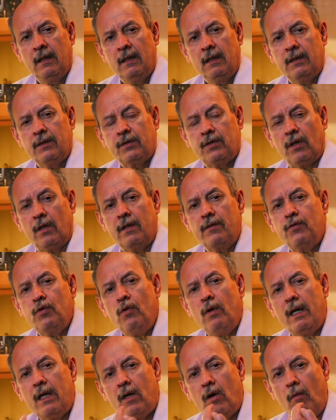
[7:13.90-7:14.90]
So if
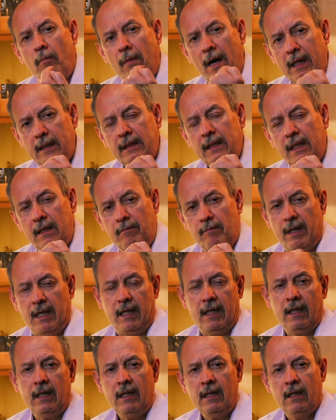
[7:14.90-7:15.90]
you are commanding
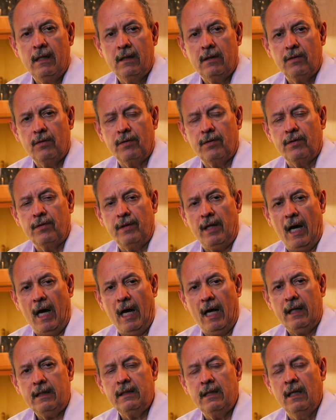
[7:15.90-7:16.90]
me to do
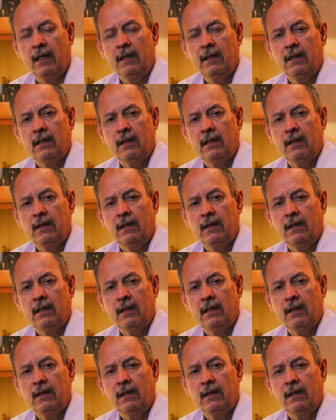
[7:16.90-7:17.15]
that,